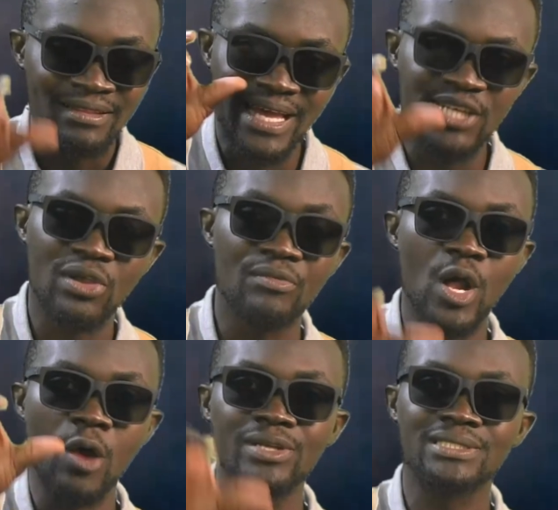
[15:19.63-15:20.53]
That is why we
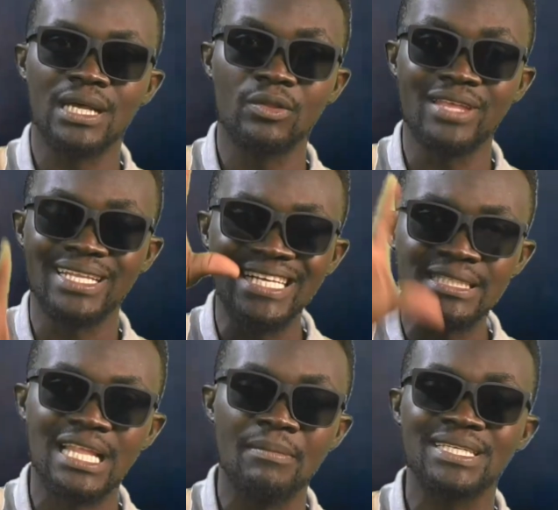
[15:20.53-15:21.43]
always tell you that
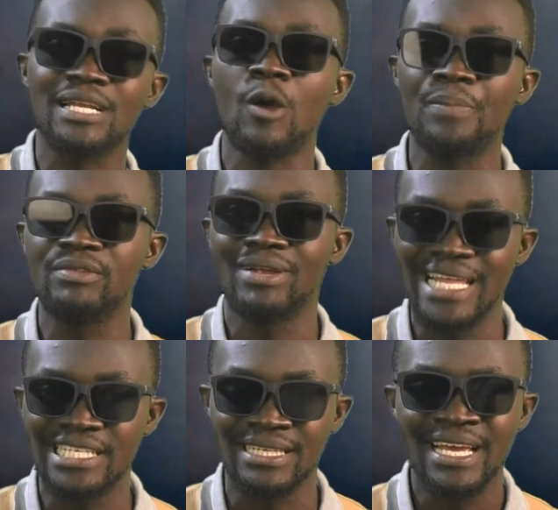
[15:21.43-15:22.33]
Islam is a copied
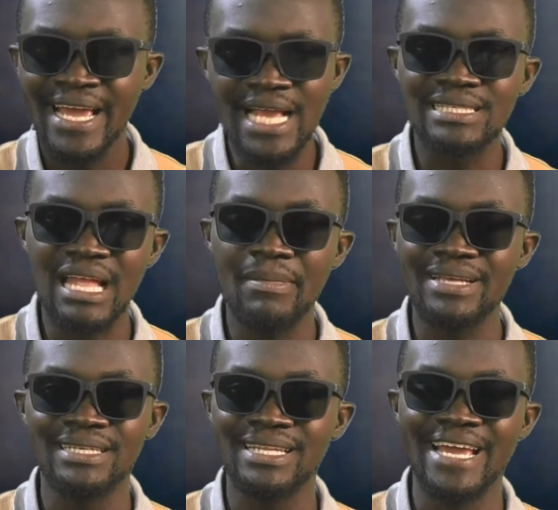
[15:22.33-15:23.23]
religion. Islam
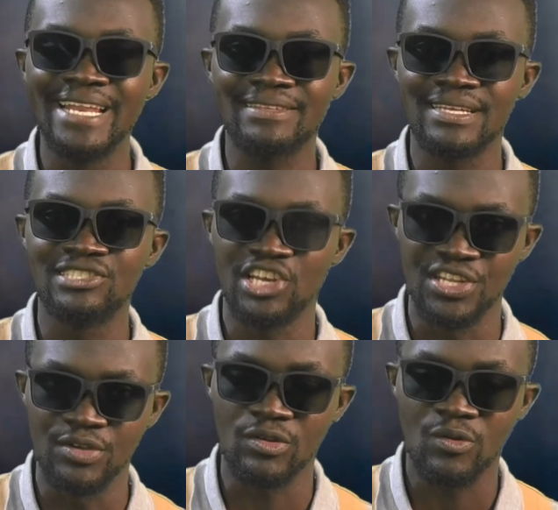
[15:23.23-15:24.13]
isn't anything
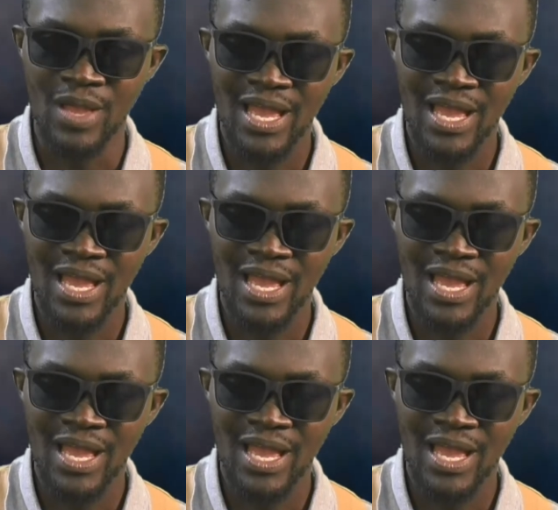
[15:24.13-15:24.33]
genuine.